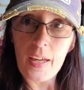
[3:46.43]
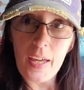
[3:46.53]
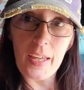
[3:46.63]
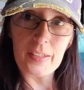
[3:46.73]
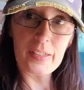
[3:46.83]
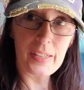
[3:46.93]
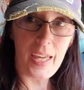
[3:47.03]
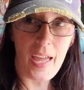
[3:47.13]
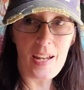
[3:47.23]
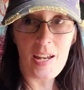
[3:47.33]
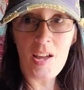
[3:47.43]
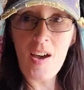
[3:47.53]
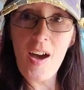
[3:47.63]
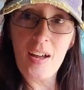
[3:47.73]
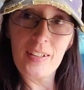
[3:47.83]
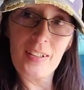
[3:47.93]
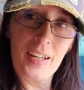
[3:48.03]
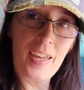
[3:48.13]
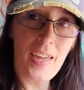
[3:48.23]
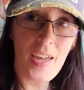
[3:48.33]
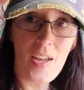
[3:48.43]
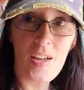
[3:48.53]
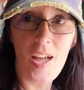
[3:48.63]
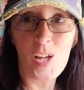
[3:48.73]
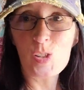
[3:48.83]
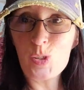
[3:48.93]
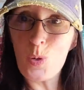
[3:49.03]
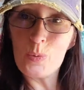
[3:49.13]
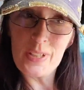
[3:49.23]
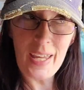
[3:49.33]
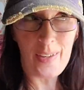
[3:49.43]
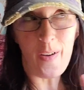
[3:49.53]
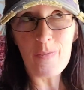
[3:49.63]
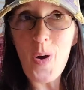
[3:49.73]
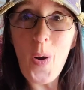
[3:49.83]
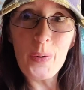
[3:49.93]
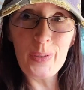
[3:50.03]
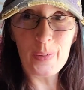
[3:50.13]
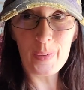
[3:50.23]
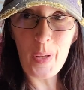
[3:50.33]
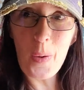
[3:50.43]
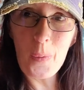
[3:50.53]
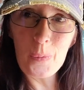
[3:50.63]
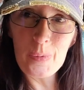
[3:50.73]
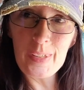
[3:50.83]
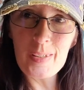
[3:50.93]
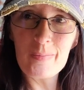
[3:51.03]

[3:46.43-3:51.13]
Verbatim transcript: It's getting hot in here, so take off all your clothes.